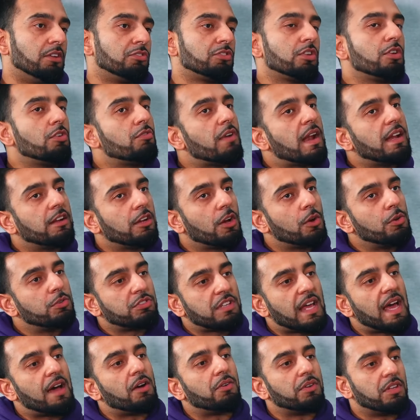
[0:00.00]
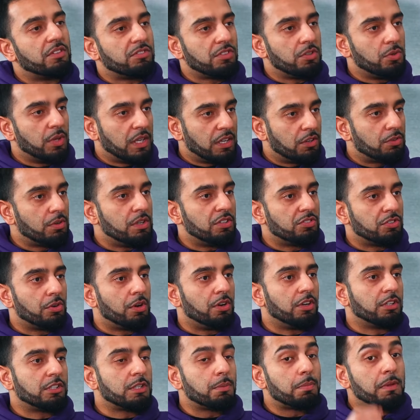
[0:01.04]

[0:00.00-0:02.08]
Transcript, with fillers: So your rent goes down as you increase your ownership.